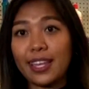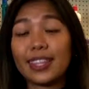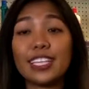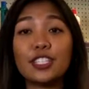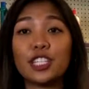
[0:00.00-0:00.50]

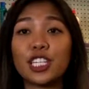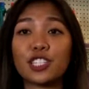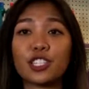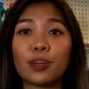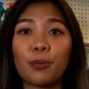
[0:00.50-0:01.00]
These
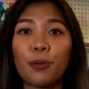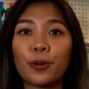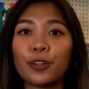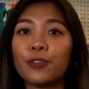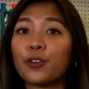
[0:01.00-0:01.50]
changes are
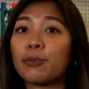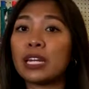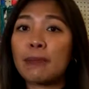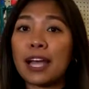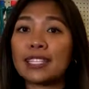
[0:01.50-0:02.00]
important for
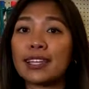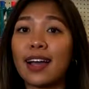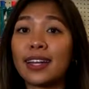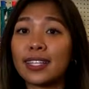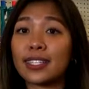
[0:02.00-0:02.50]
minimizing
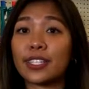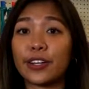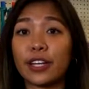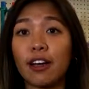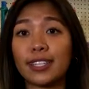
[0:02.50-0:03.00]

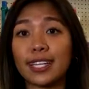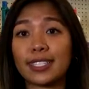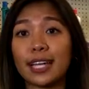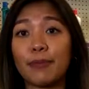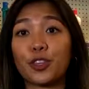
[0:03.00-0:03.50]
unnecessary contact
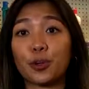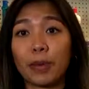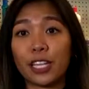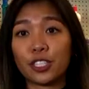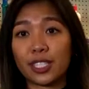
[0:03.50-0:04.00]
time with your
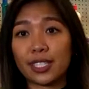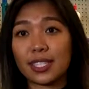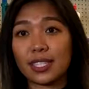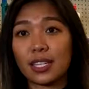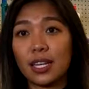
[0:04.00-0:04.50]

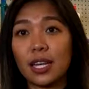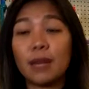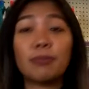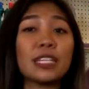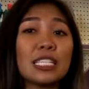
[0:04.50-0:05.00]
patients.
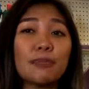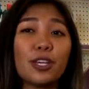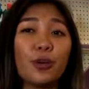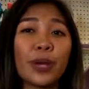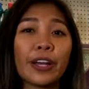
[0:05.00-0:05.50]
Please be
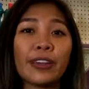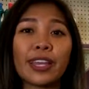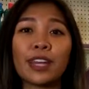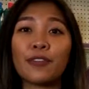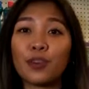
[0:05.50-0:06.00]
aware
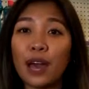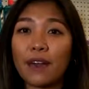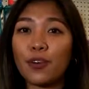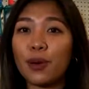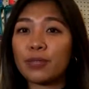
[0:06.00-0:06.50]
that if you
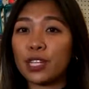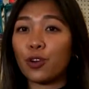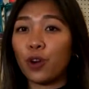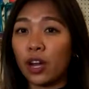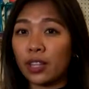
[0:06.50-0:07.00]
have a website
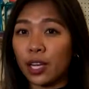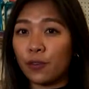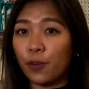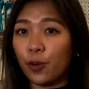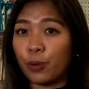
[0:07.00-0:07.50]
or online
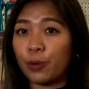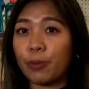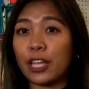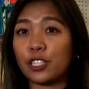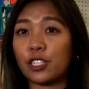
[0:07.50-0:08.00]
form where
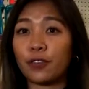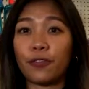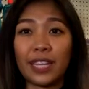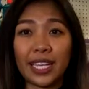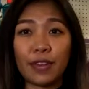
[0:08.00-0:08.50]
patients are
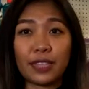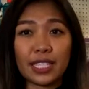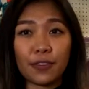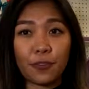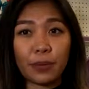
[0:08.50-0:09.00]
filling out this
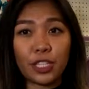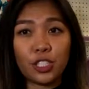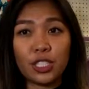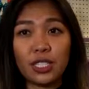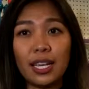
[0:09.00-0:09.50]

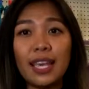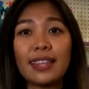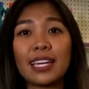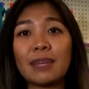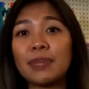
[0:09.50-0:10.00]
information,
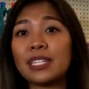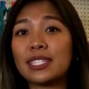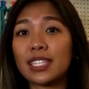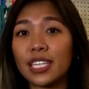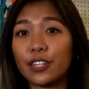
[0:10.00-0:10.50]
that it meets
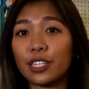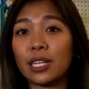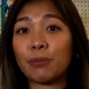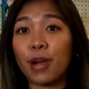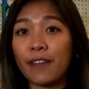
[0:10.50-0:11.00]
security
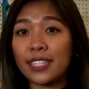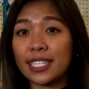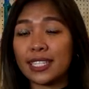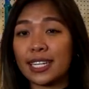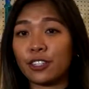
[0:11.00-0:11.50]
and
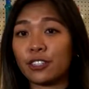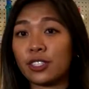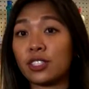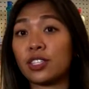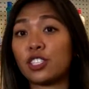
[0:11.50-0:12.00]
privacy standards
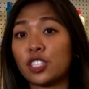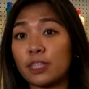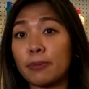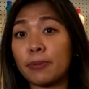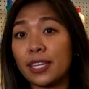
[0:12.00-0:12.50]
such as
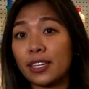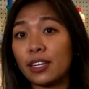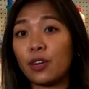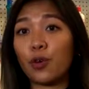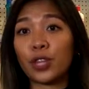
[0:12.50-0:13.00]

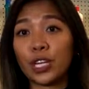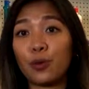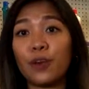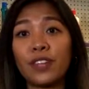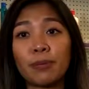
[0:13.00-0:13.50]
PIPEDA or the
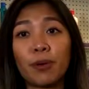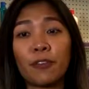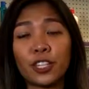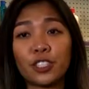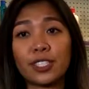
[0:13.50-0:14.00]
equivalent provincial